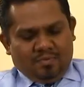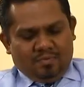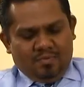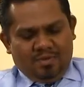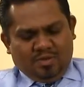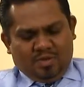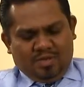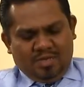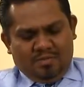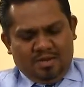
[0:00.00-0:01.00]
When we are
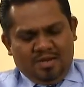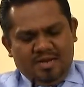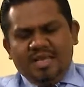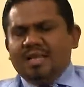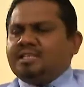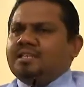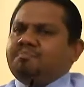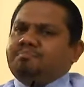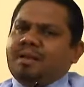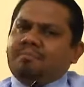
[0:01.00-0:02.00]
talking about
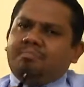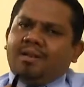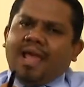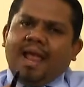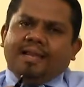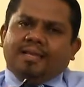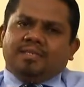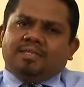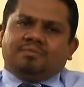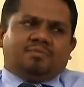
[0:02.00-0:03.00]
leadership and planning
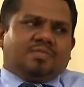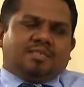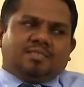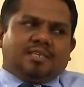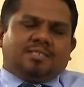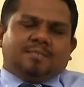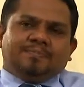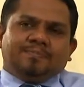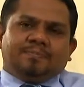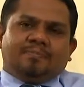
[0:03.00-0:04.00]
in terms of succession,
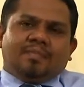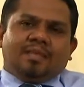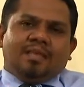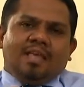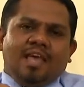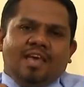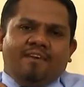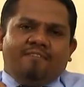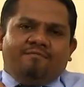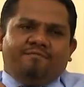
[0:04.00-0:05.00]

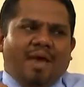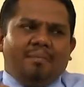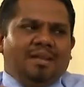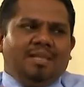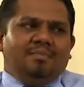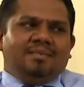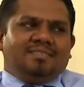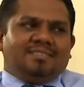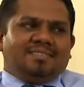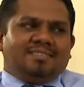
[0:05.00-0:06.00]
family
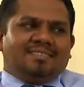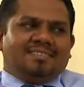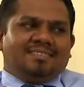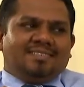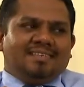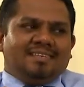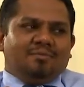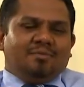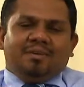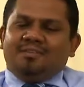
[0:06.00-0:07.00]
businesses,
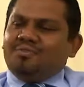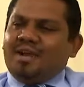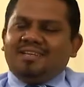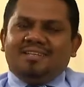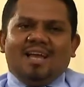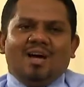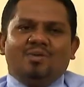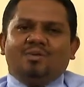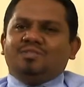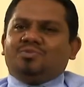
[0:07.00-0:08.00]
right
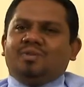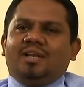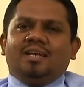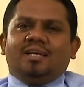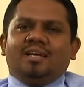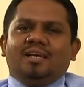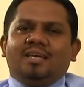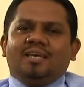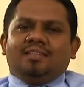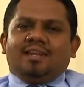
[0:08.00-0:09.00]
now in Sri Lanka,
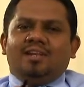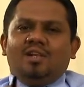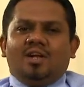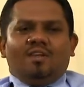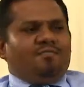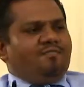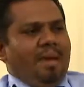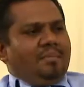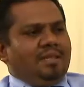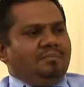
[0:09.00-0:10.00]
there are a lot of
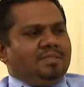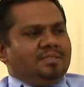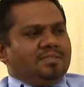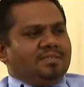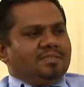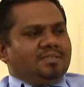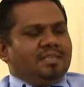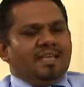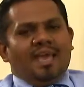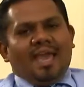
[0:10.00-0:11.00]
family businesses.
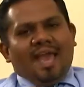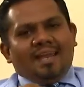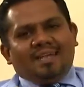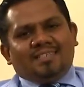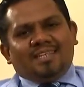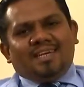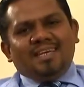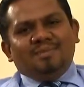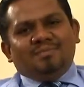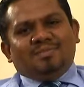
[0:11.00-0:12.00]
And at
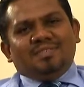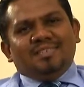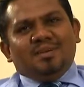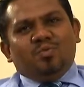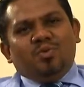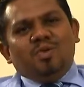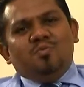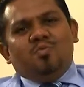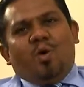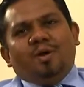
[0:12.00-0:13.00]
times, we
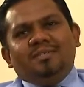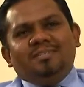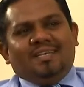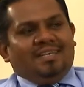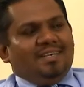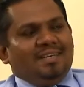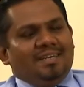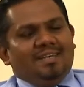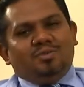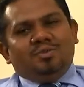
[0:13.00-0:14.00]
wonder,
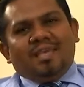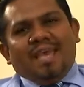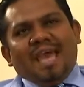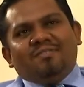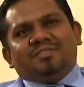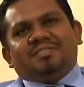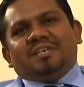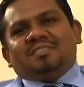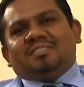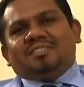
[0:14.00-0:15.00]
do they have a
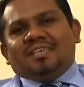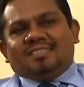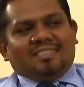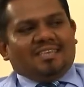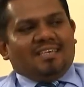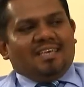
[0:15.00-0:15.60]
successor?